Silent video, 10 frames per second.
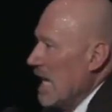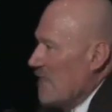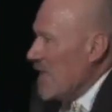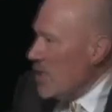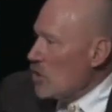
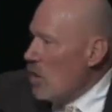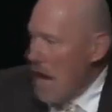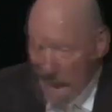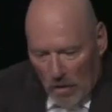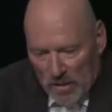And they don't know
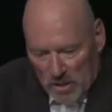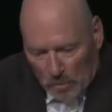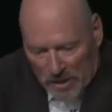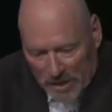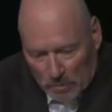how it's
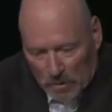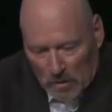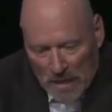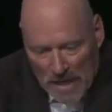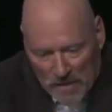
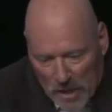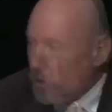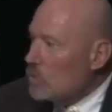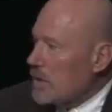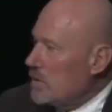applicable in the
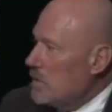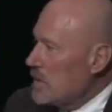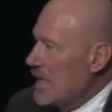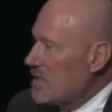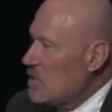Old and New
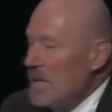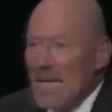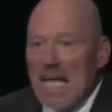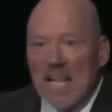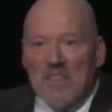Testament.